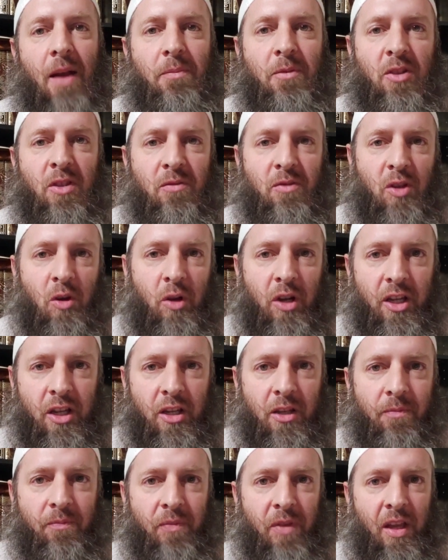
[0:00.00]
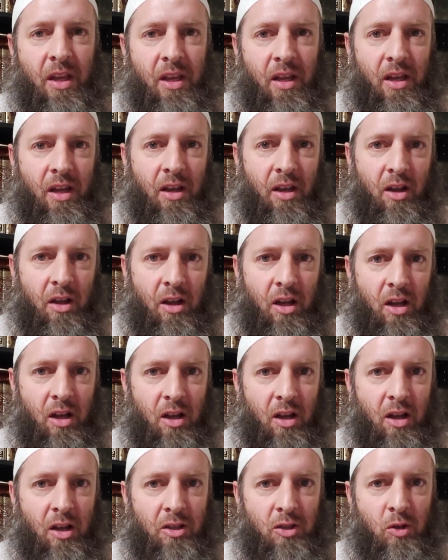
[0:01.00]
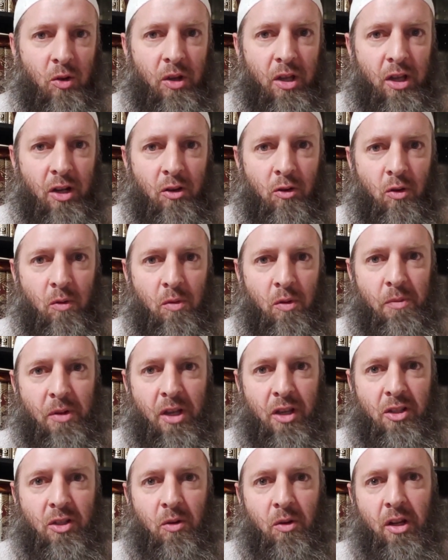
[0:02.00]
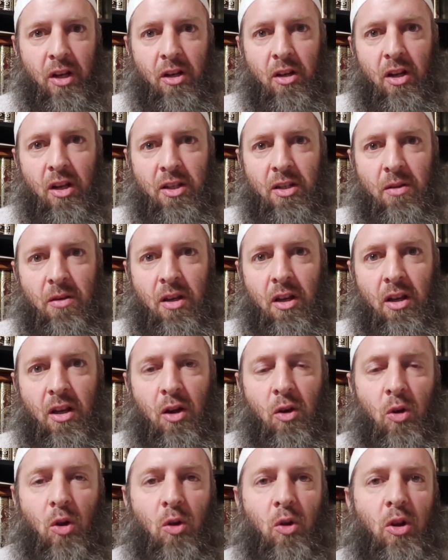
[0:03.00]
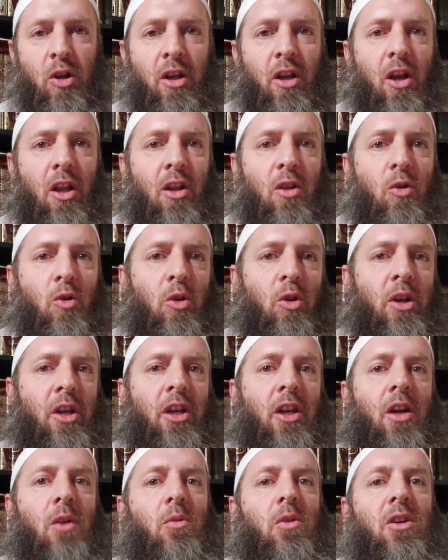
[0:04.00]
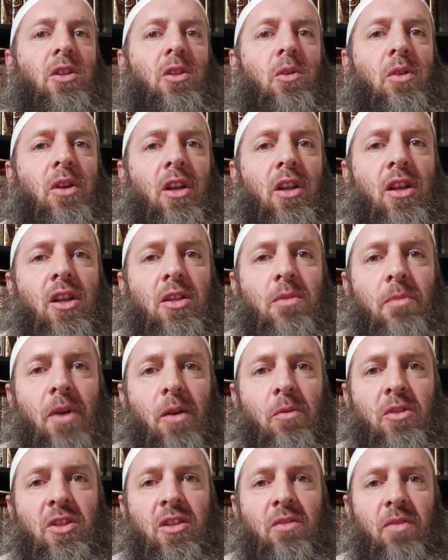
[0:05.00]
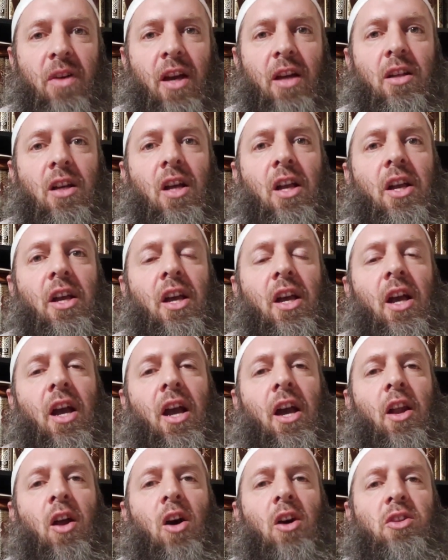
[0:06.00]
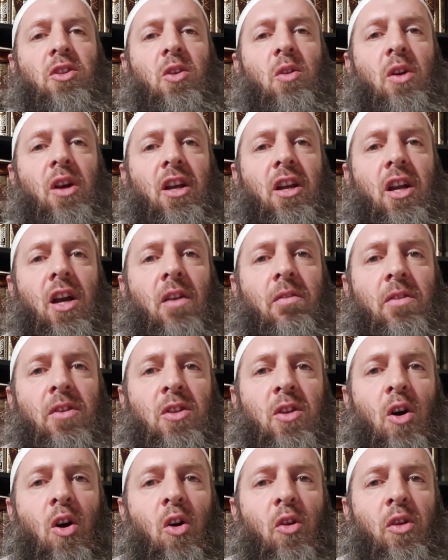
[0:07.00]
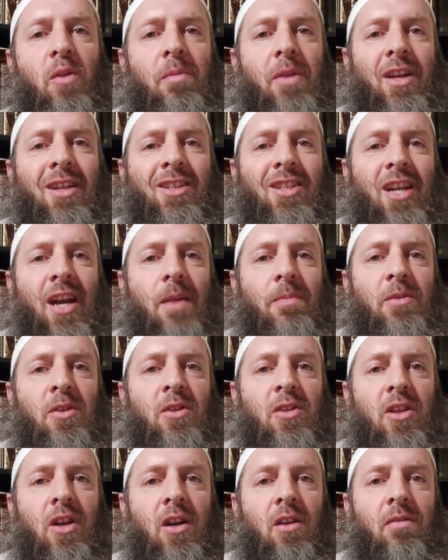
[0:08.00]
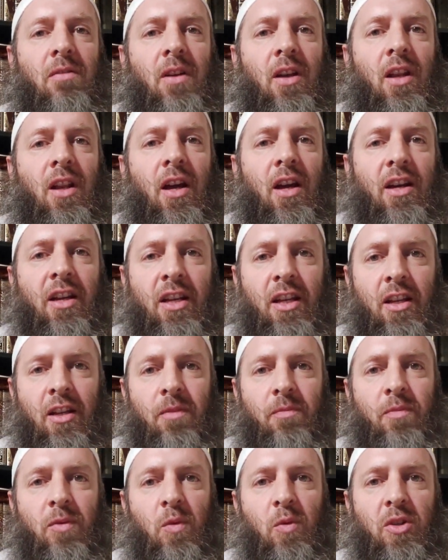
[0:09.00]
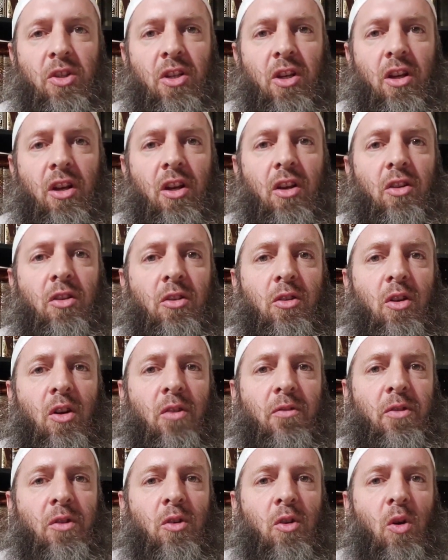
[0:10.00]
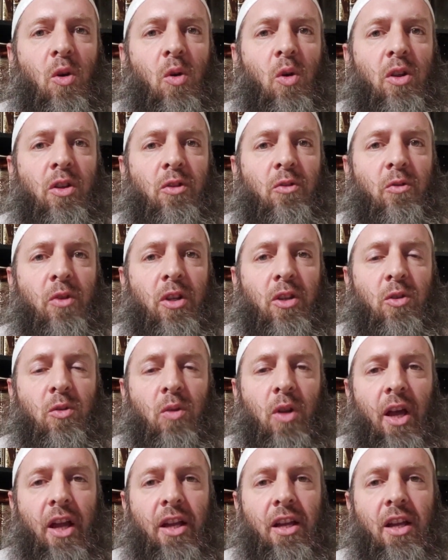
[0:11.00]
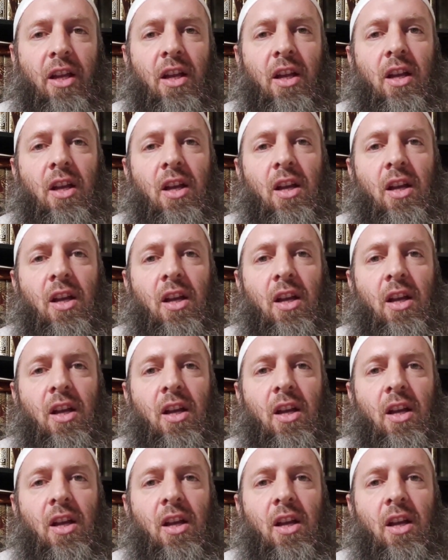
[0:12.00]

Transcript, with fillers: chapters of Tawheed, uh, Tawheed al-Rububiyyah, Tawheed al-Uluhiyyah, wa Tawheed al-Asma'i wa Sifat, and also it covers all the main chapters of Al-Aqidah, which uh, you know, if you go and you read through like